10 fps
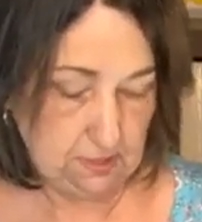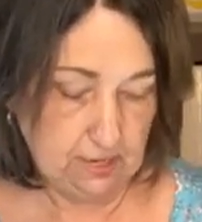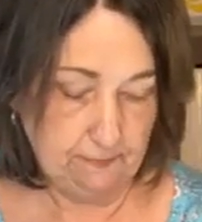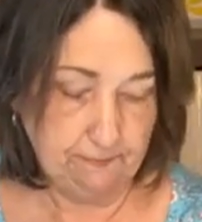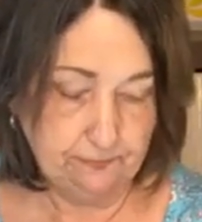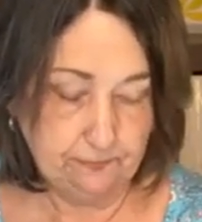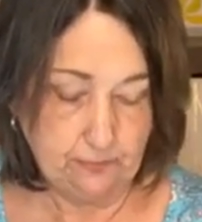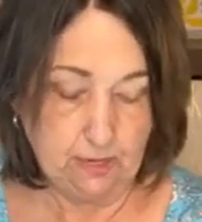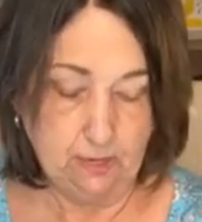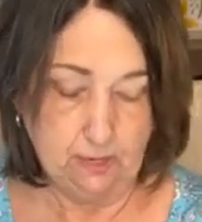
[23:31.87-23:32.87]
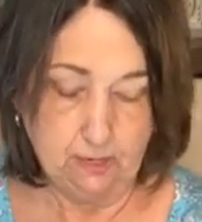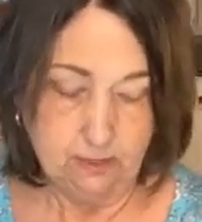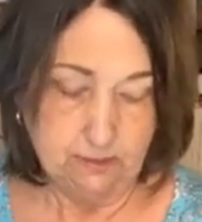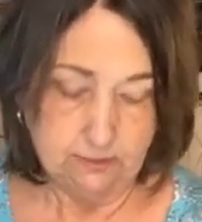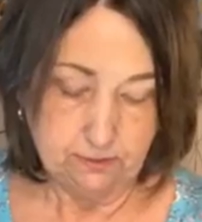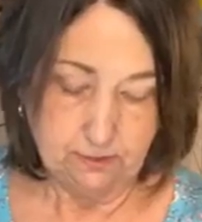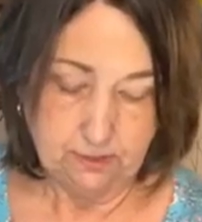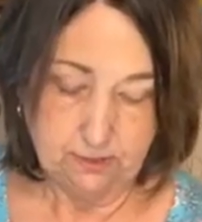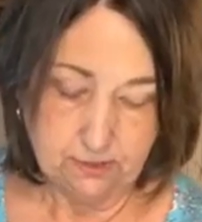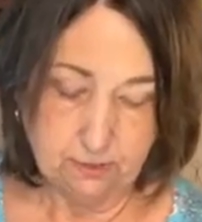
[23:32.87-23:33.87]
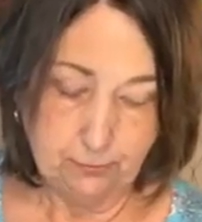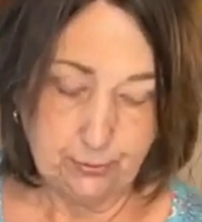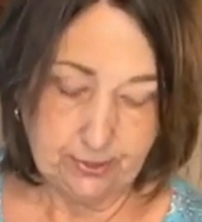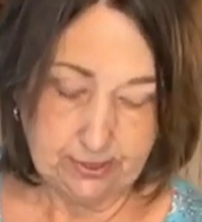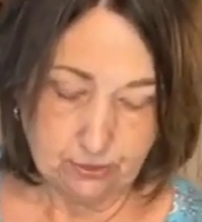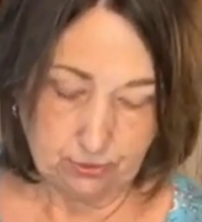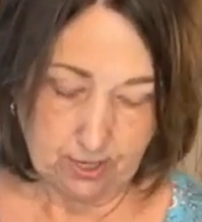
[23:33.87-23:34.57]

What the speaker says: Okay, so these are pretty